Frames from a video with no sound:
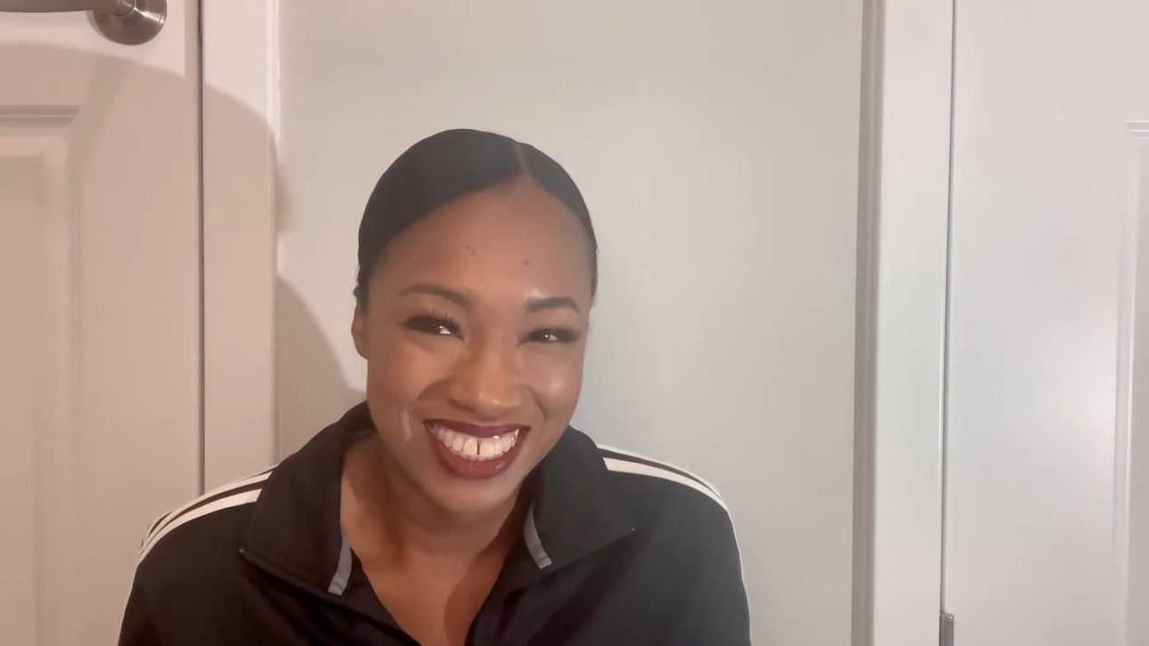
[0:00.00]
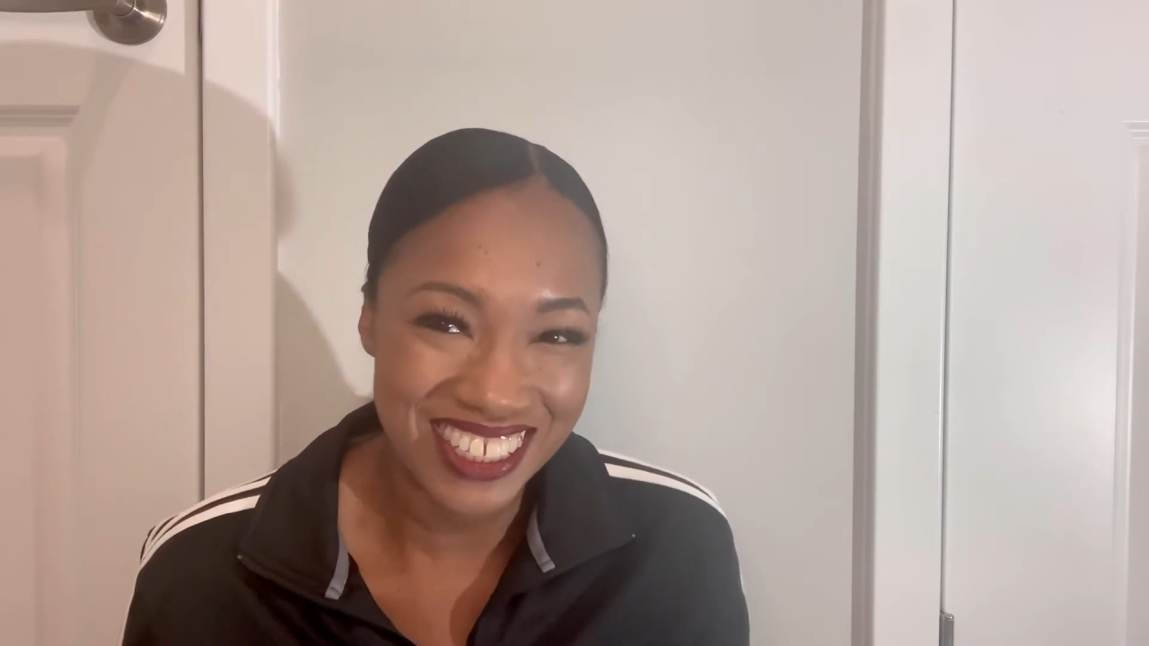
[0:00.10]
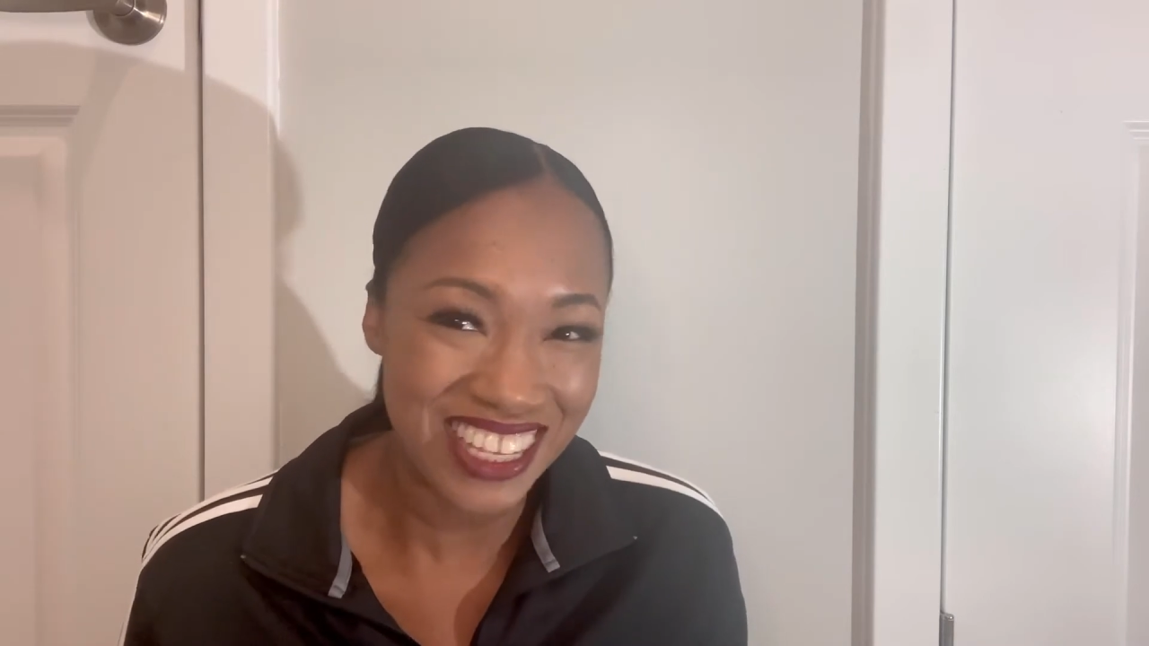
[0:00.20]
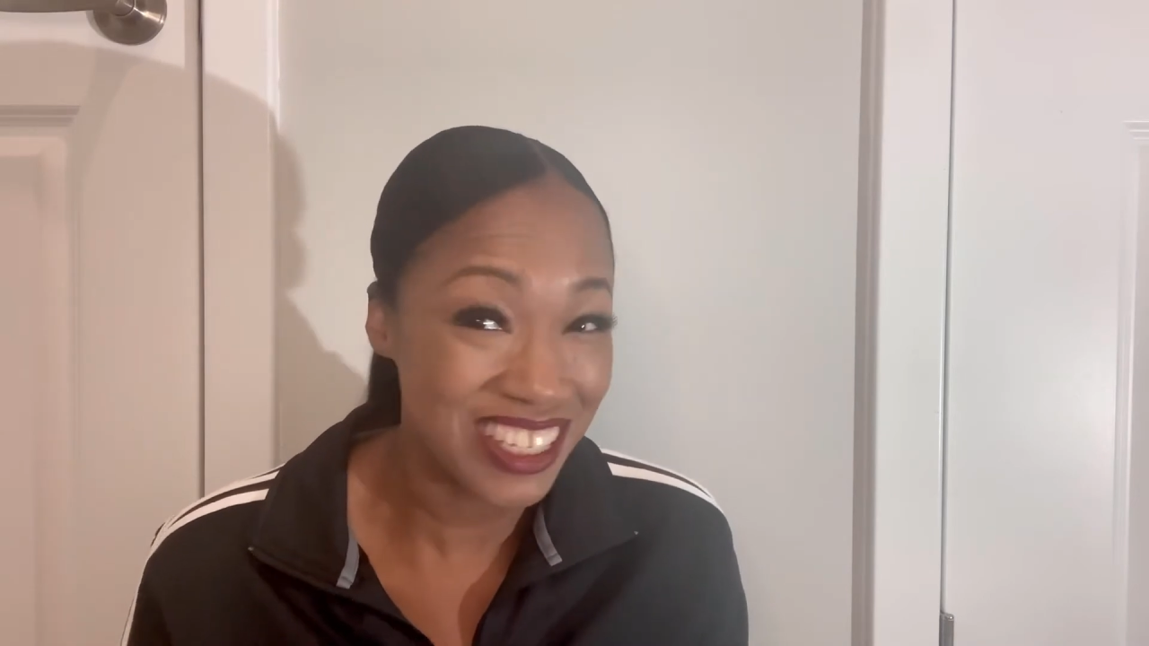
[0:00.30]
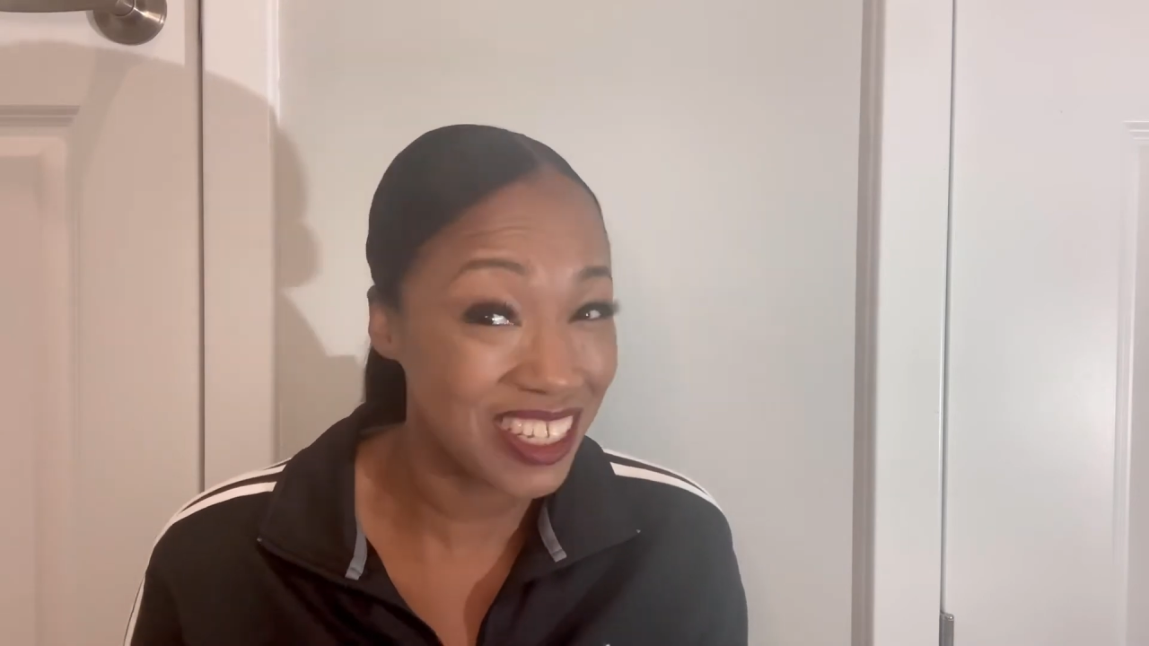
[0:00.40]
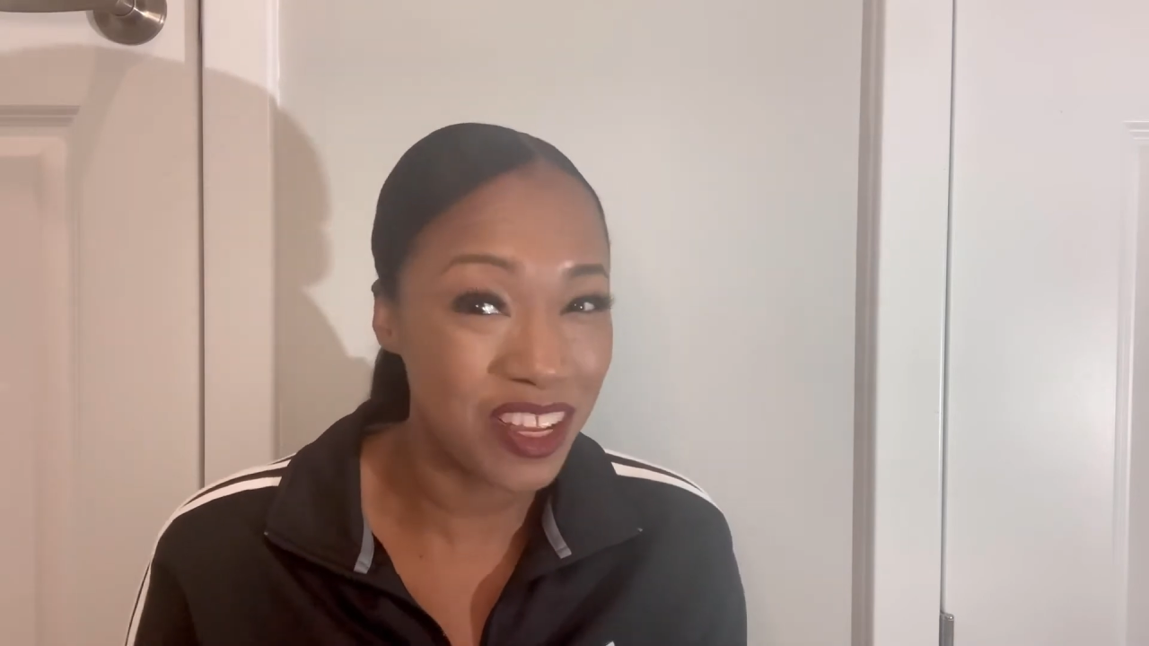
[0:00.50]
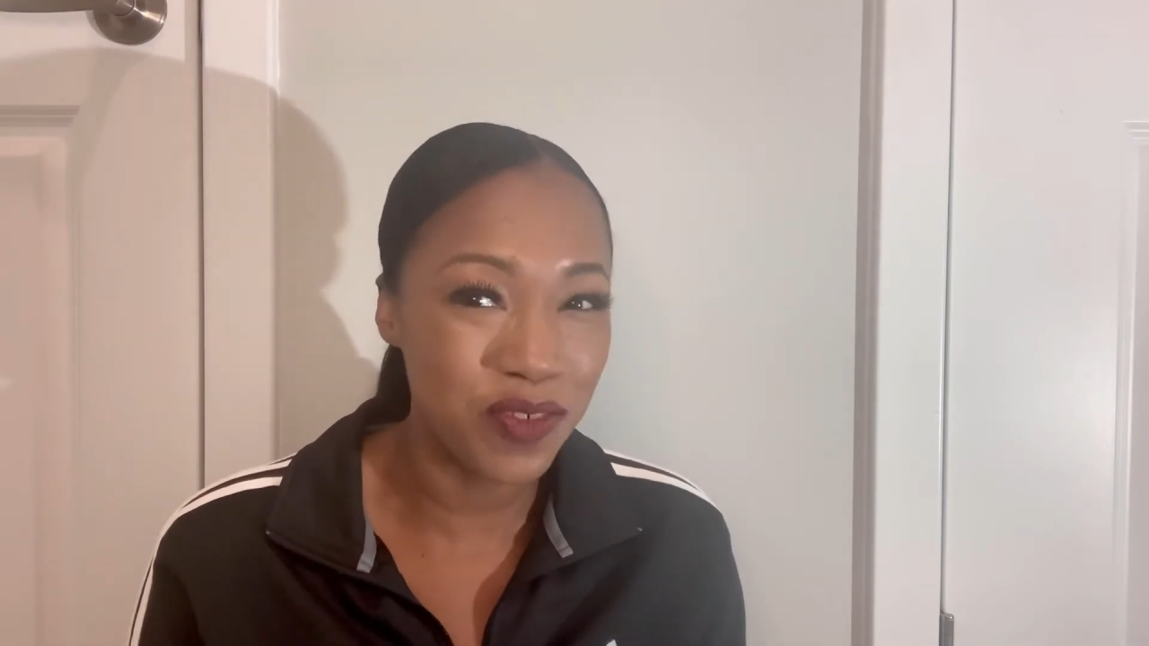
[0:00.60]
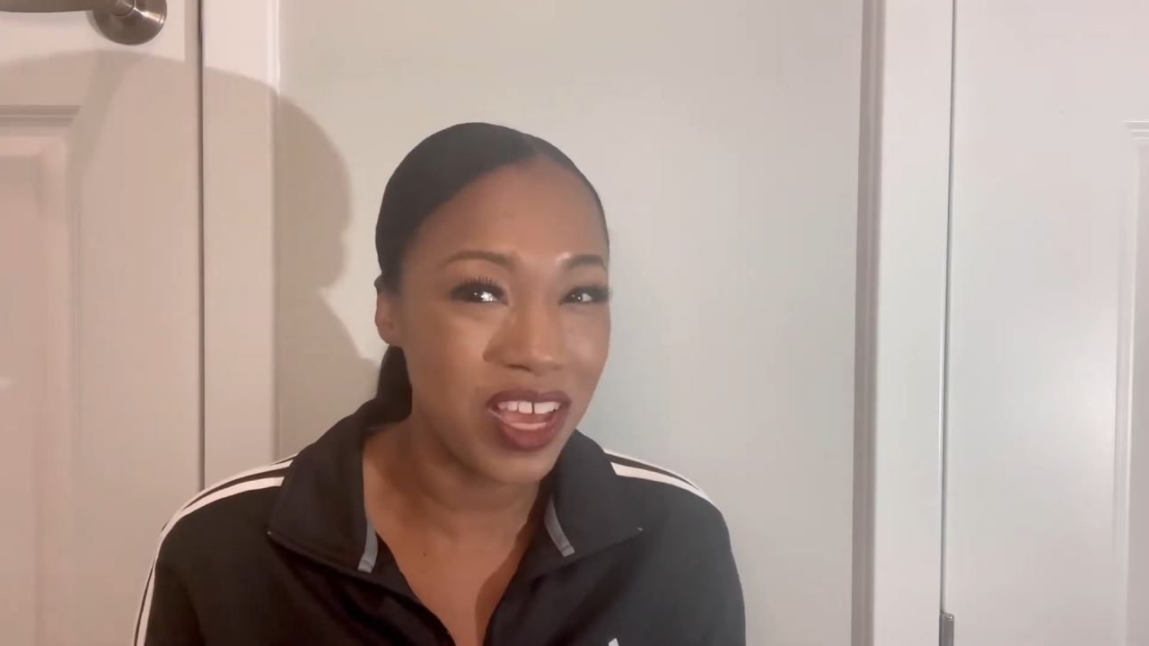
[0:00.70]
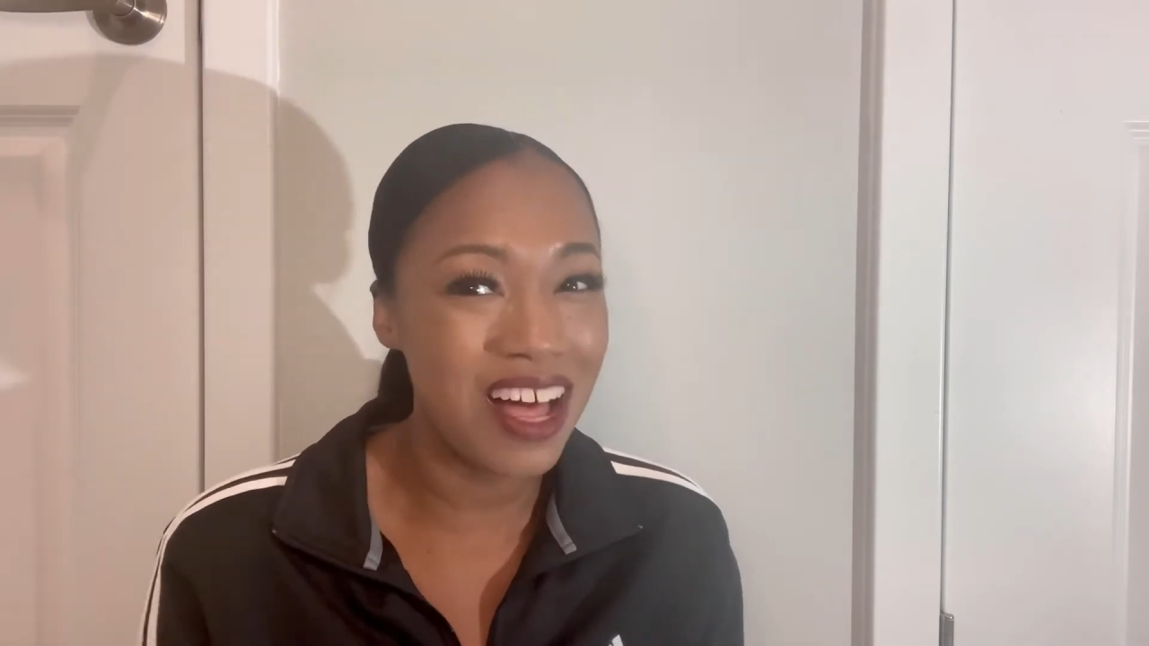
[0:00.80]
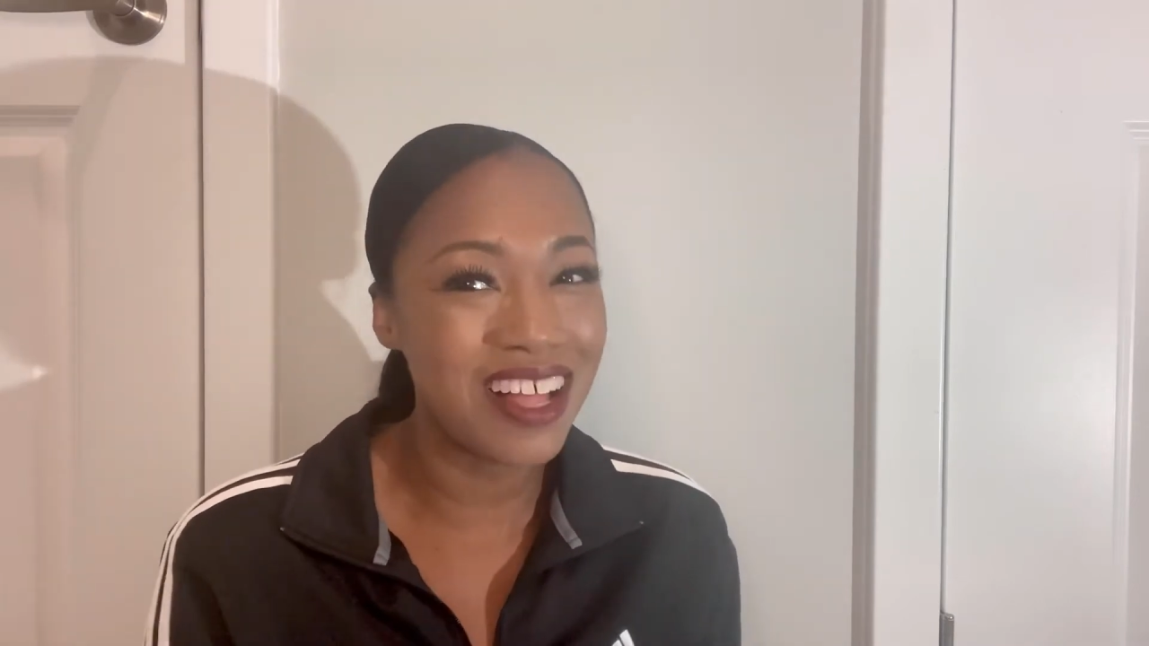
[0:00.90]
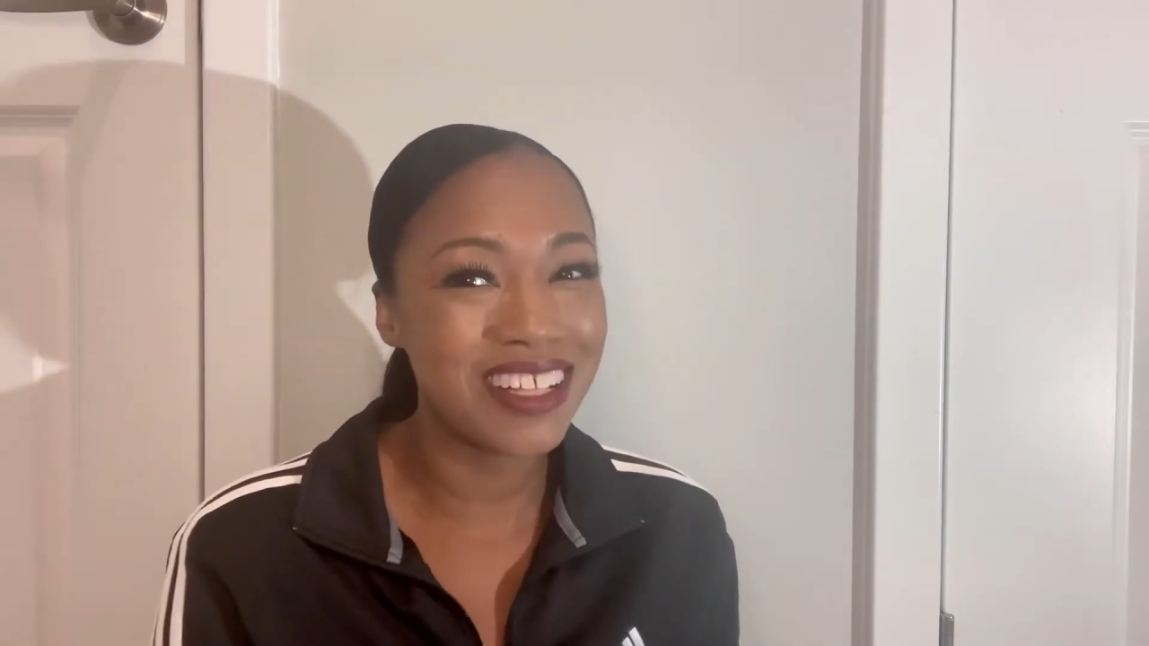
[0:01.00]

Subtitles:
I still love y'all,